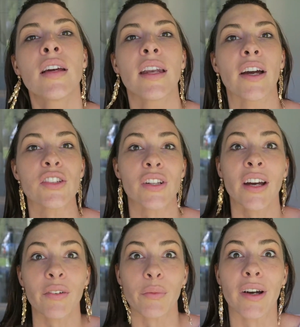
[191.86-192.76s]
Now I do
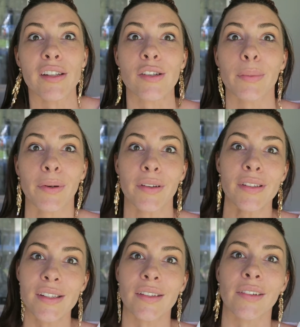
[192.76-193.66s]
have a white top on,
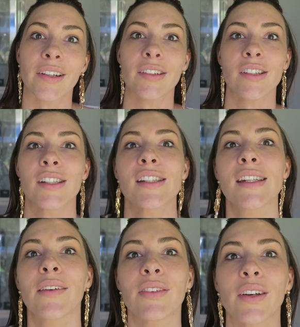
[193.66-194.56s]
so you just
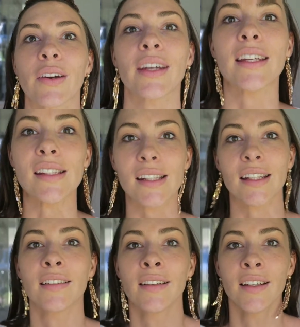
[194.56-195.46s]
have to go
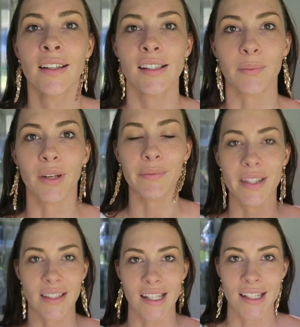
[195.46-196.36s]
easy. Sometimes
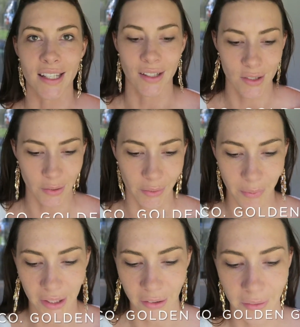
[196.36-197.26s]
it's easier to do it
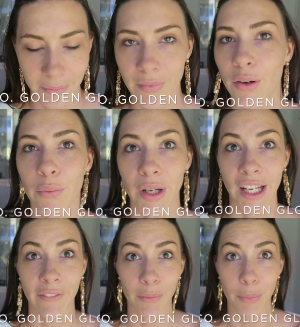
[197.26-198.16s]
when you
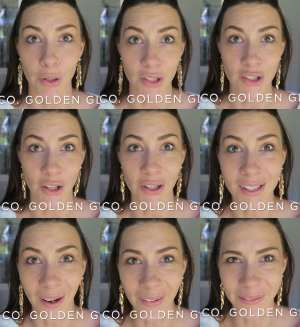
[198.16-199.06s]
haven't put your
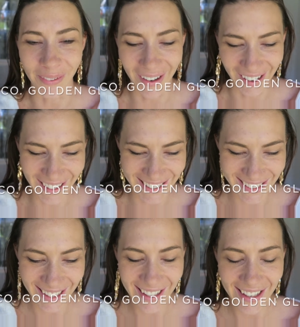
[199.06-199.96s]
shirt on first,
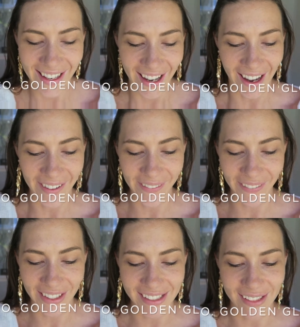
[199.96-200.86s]

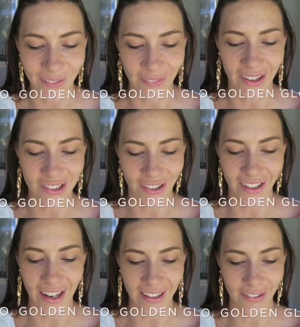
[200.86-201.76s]
because if you are trying to
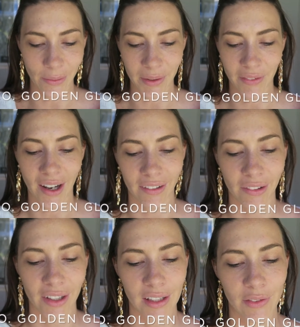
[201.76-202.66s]
add a little bit of colour
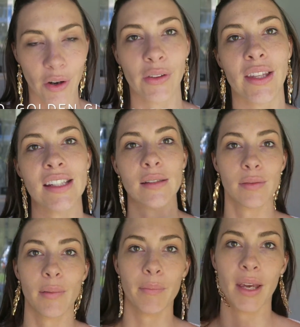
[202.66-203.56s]
and you've got this
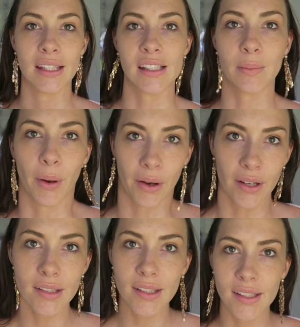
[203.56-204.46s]

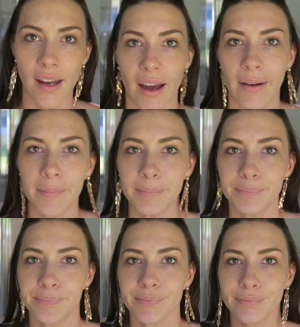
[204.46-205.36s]
exposed,
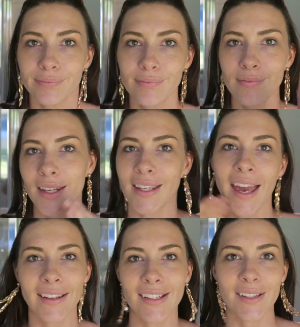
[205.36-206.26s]

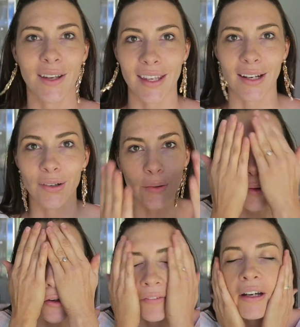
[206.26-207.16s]
yeah, just get it all
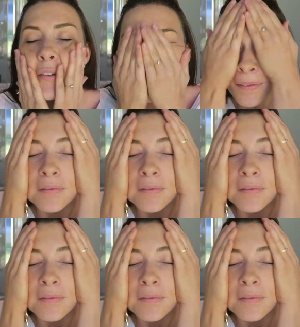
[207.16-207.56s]
over.